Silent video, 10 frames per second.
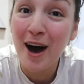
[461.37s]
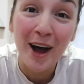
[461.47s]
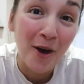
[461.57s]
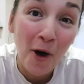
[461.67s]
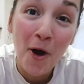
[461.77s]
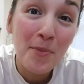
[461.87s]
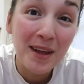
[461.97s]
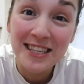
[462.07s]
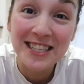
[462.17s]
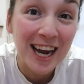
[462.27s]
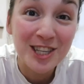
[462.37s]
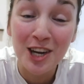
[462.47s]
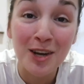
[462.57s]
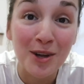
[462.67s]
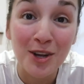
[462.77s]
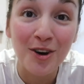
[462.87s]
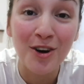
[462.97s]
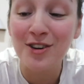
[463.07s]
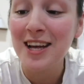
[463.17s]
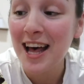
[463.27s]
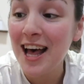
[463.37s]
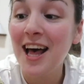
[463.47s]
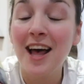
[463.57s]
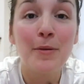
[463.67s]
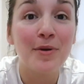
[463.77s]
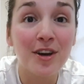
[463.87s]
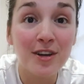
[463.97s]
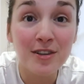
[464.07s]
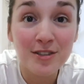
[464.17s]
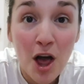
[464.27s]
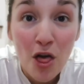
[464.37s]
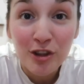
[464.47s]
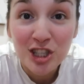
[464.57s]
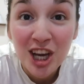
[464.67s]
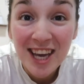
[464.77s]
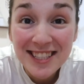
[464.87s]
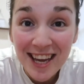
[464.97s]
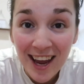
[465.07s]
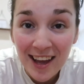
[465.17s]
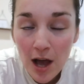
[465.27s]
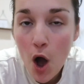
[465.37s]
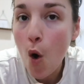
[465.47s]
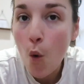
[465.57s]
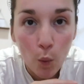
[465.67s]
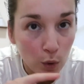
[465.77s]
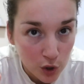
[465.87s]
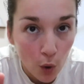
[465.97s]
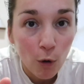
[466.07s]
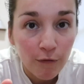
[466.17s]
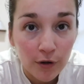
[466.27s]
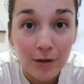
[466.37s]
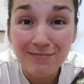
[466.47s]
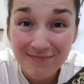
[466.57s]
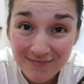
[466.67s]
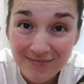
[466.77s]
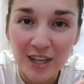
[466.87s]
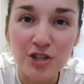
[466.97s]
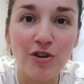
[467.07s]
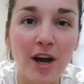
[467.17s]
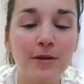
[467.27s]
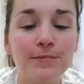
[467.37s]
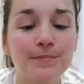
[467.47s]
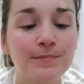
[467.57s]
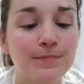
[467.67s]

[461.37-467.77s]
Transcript: I hope this is actually going to be good because the cheesecake was awful. Let's try it.